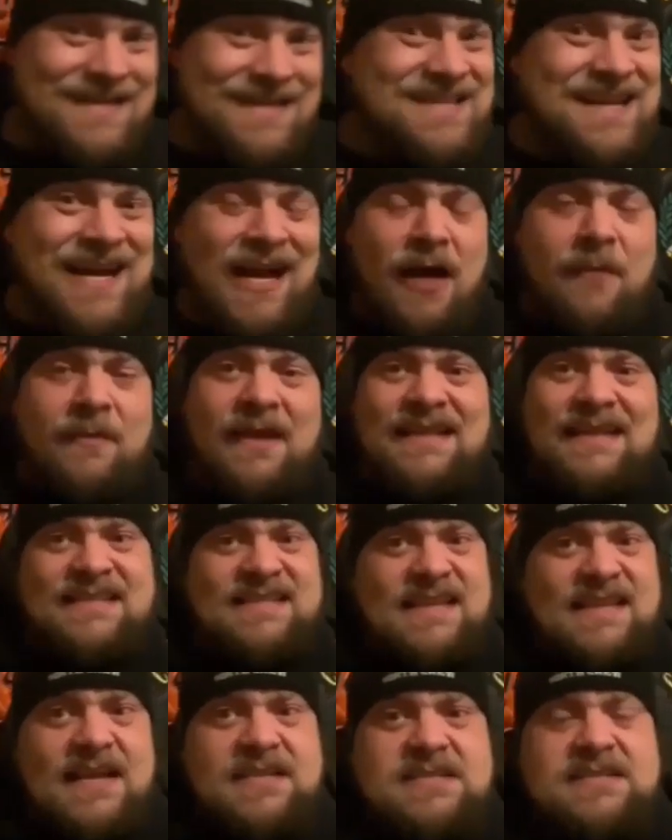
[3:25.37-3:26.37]
in his
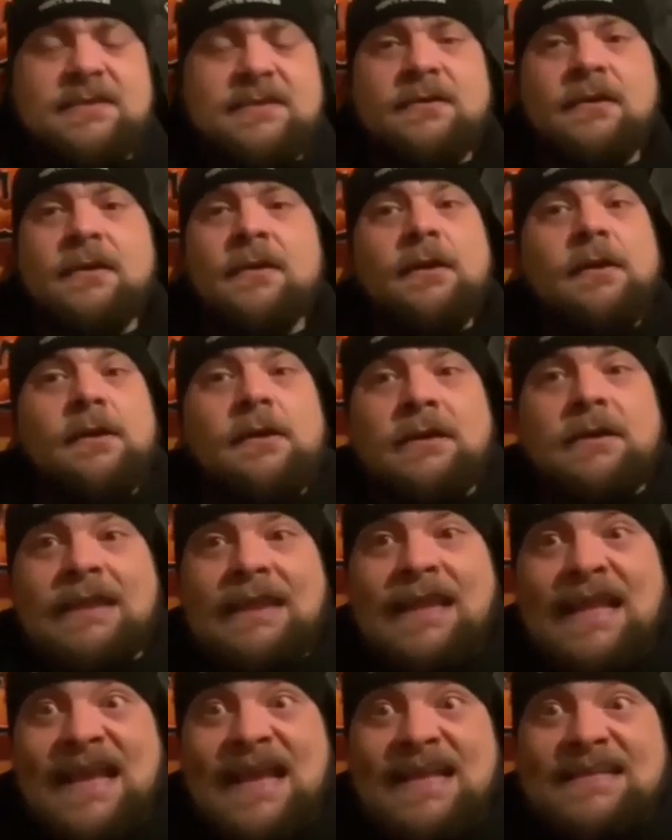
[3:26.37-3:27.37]
comment section
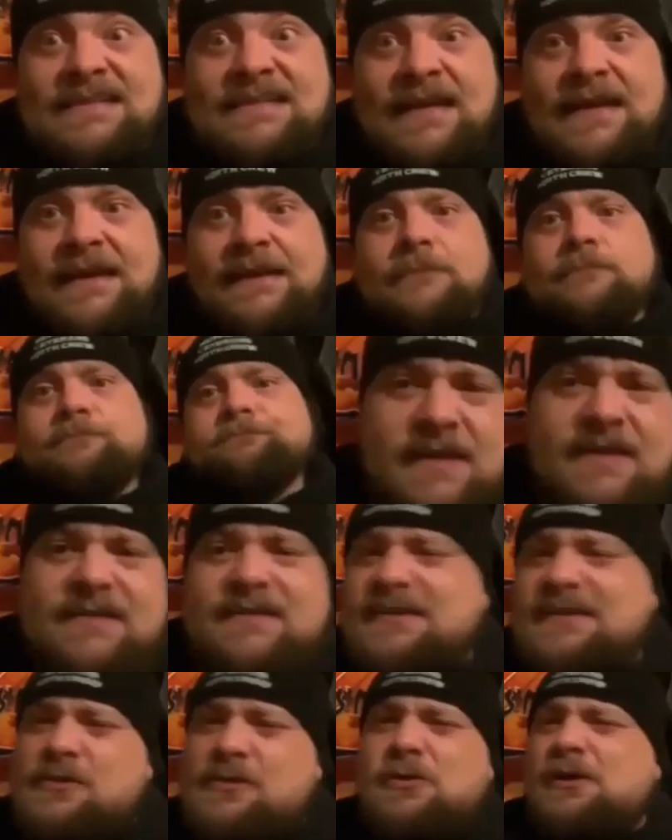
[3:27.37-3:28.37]
last night.
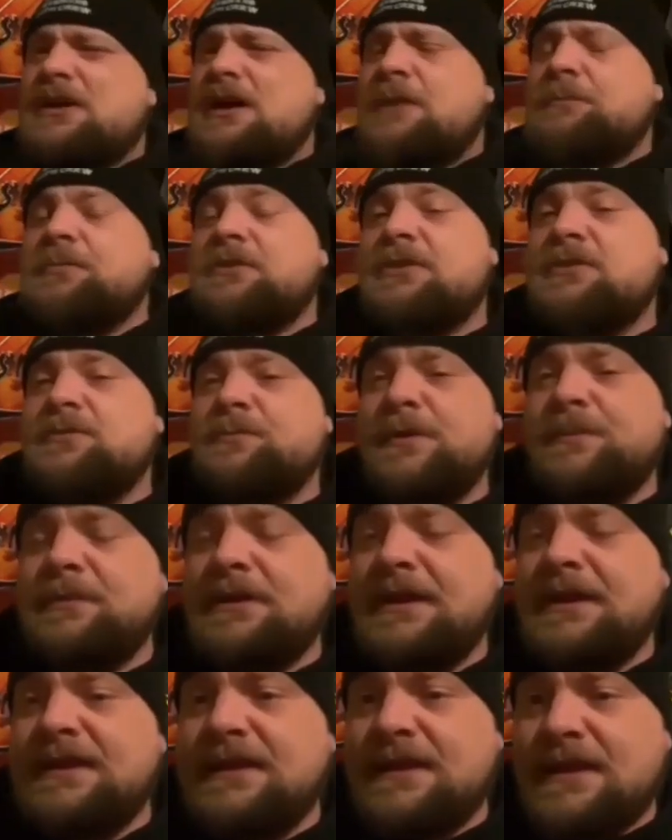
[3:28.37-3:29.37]
And there were a couple other
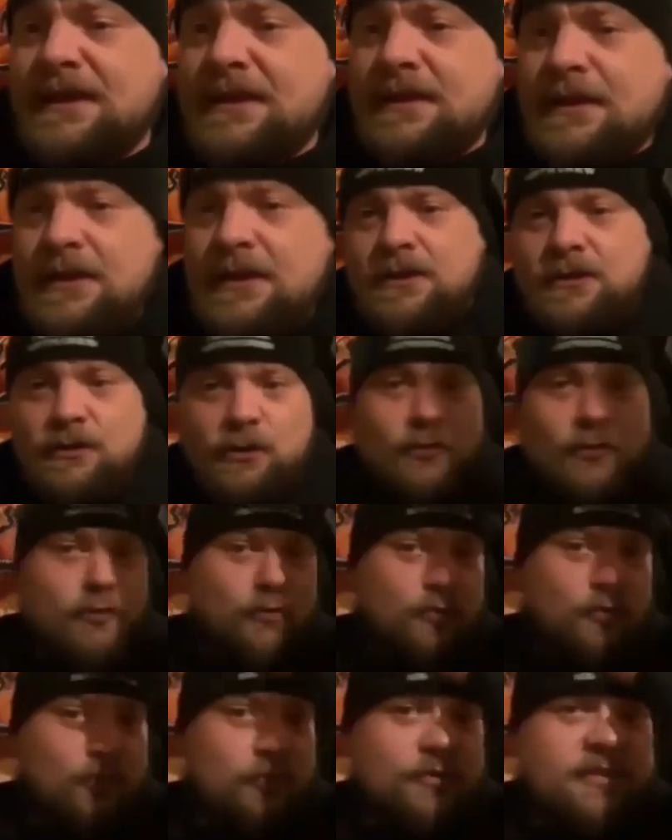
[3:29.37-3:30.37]
people, I think,
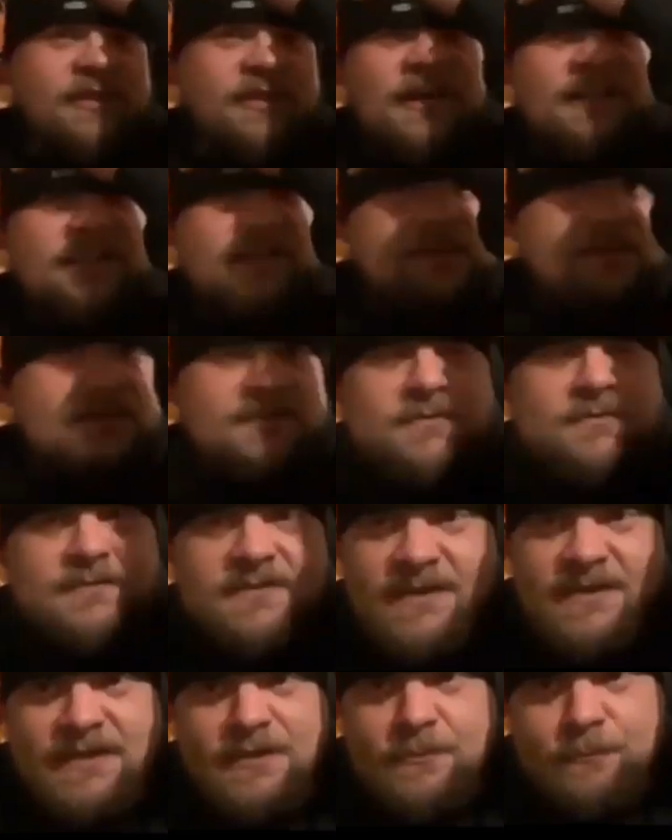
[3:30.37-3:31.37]
who thought that
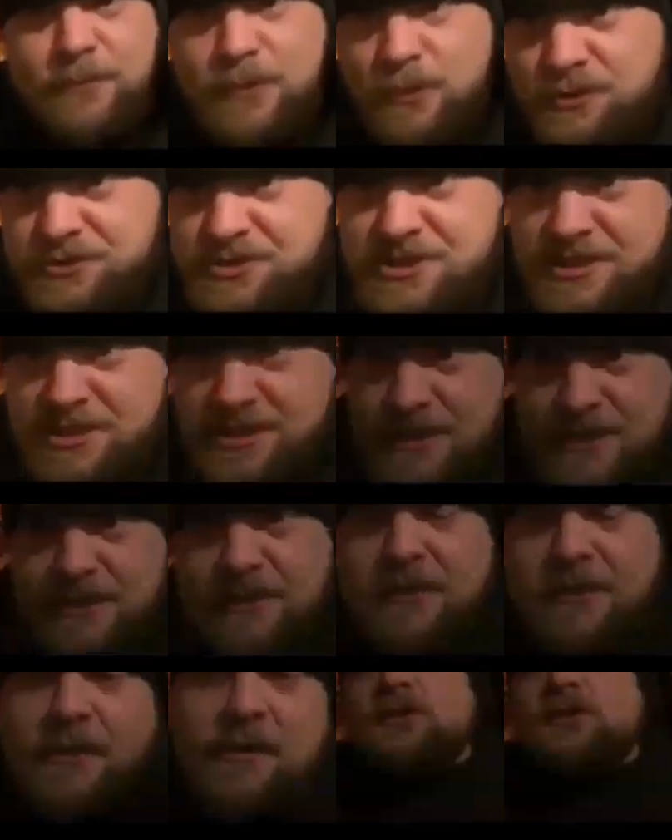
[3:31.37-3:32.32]
this was kind of bullshit.